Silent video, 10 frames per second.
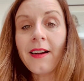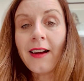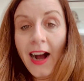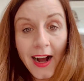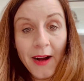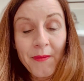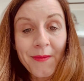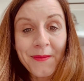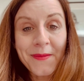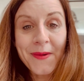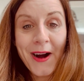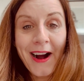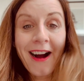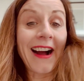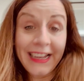um,
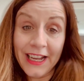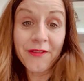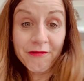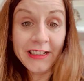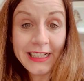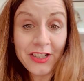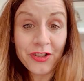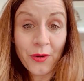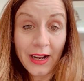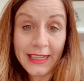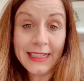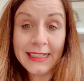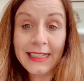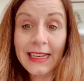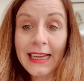I can reach quite
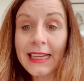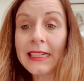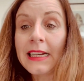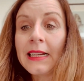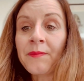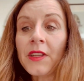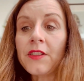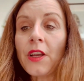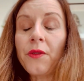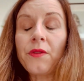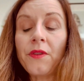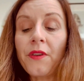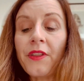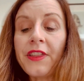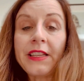easily. So
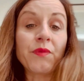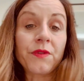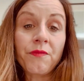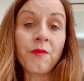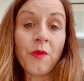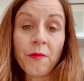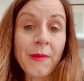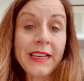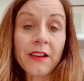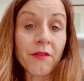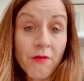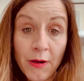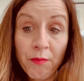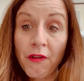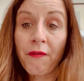this was made it a
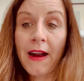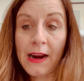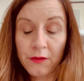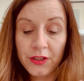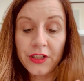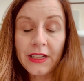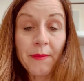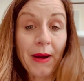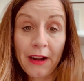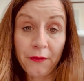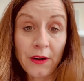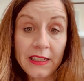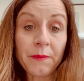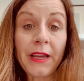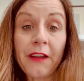real profound and impactful
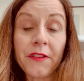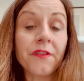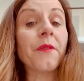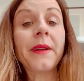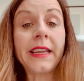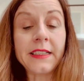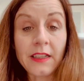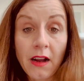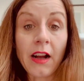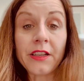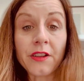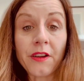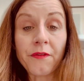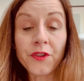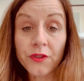experience for me to kind
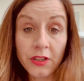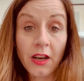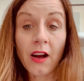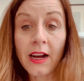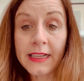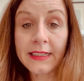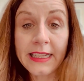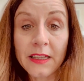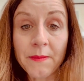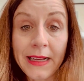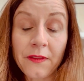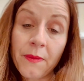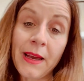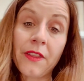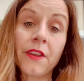of utilize these
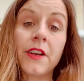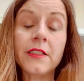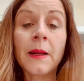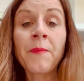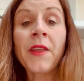methods.